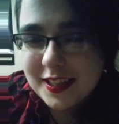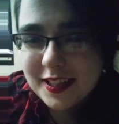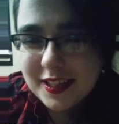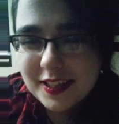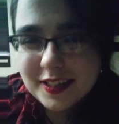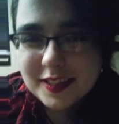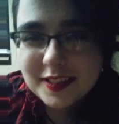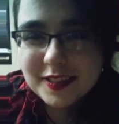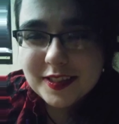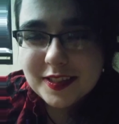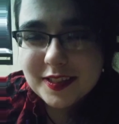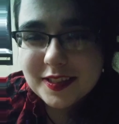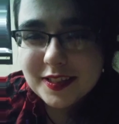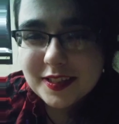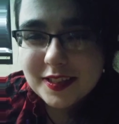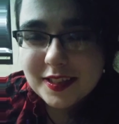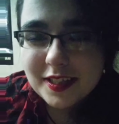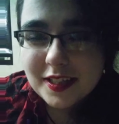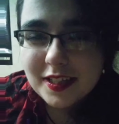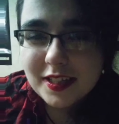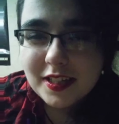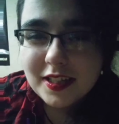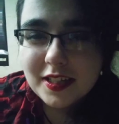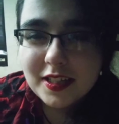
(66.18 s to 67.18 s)
It's
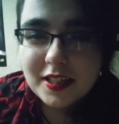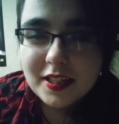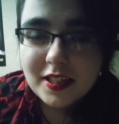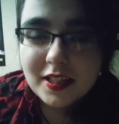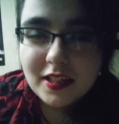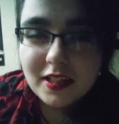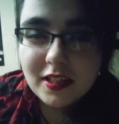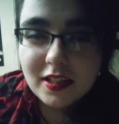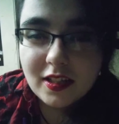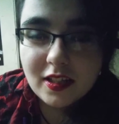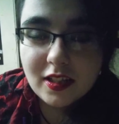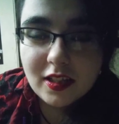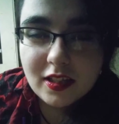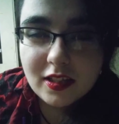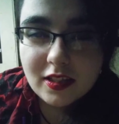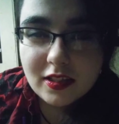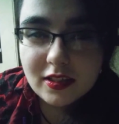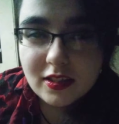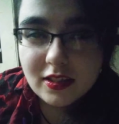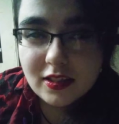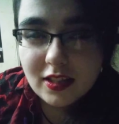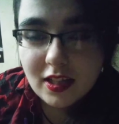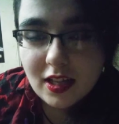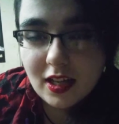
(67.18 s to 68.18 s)

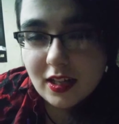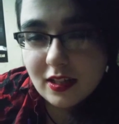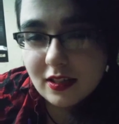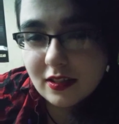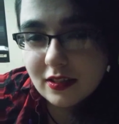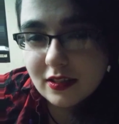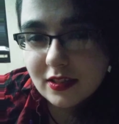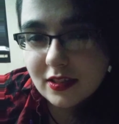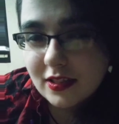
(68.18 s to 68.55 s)
not